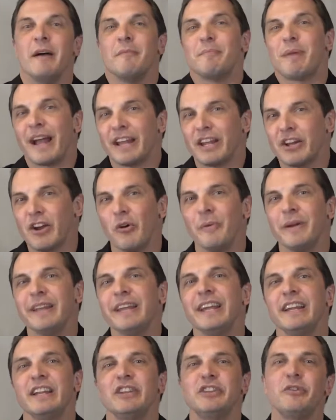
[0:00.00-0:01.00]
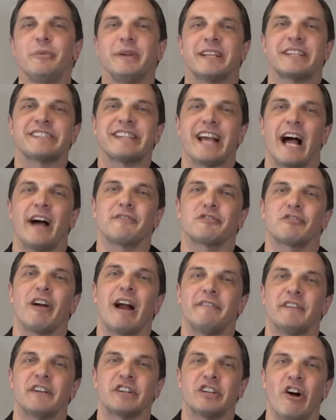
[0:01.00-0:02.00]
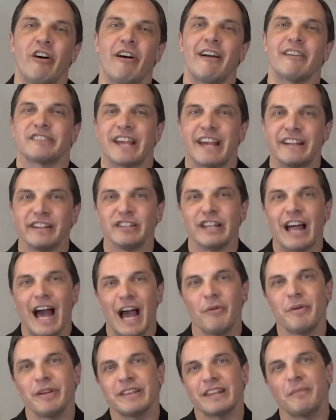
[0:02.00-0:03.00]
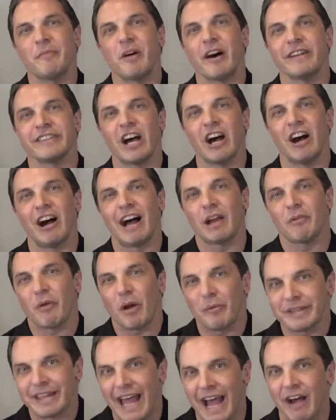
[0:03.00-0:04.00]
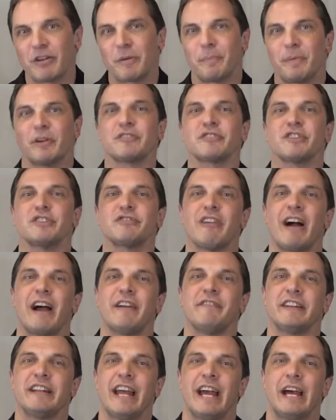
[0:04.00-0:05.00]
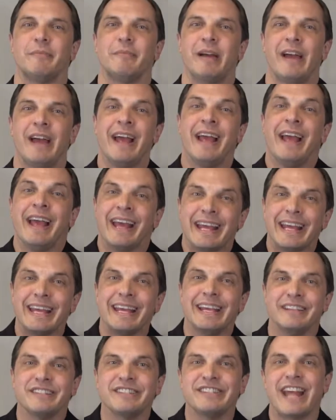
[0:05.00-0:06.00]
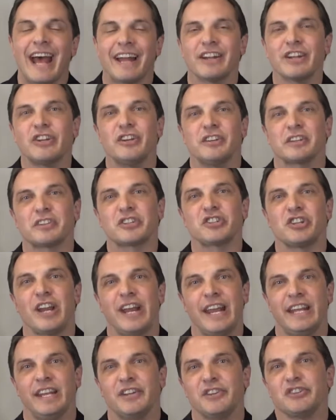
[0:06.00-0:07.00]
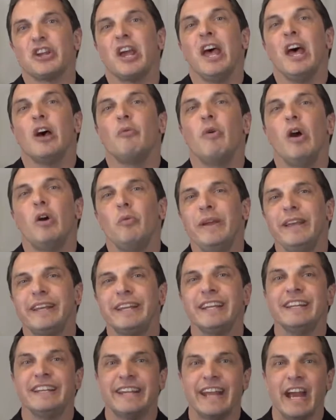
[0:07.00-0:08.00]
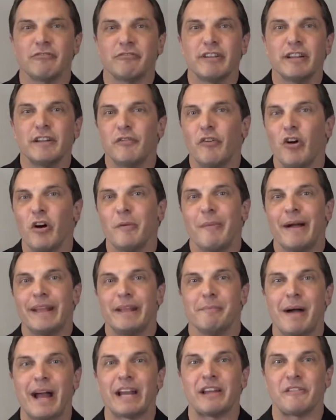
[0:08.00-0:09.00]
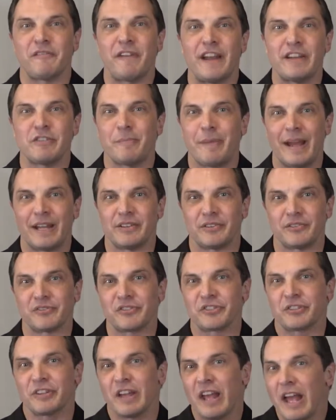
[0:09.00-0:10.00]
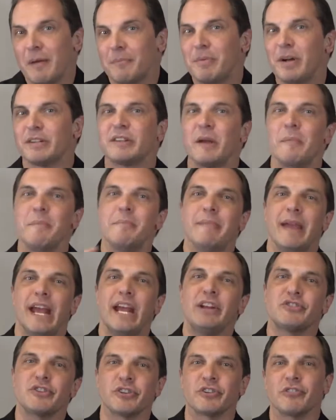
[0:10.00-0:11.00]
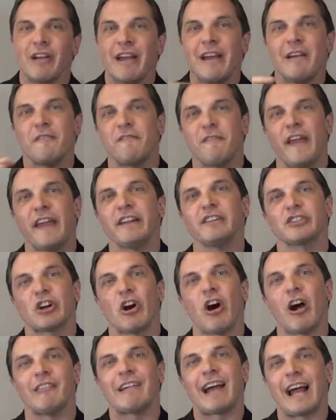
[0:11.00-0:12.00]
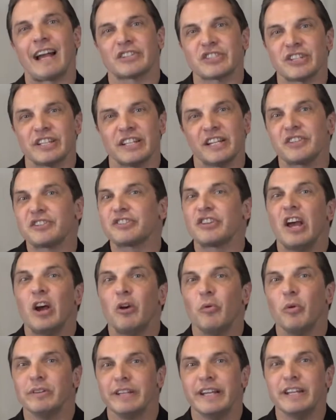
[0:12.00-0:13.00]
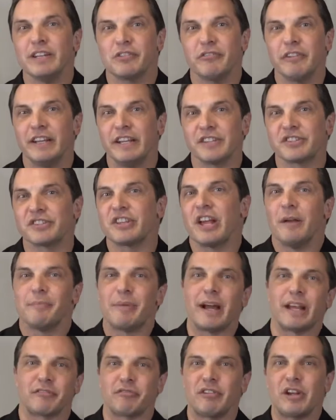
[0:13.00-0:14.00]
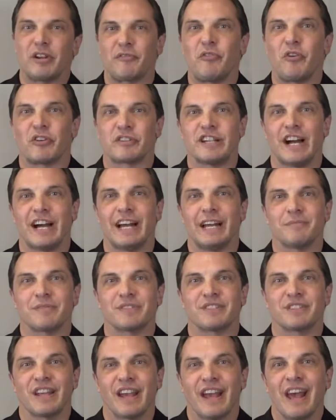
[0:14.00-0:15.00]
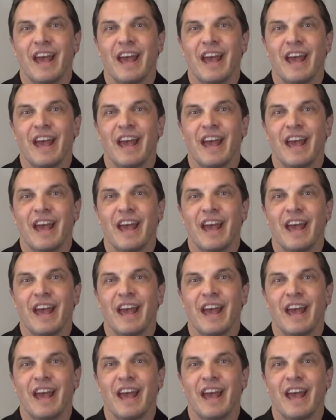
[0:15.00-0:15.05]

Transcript: by going in and doing self-driving cars and allowing them on the highway without a person driving them, is that a good exchange where we can get rid of all minor fender benders, but the major fatal car accidents will increase by three or four times?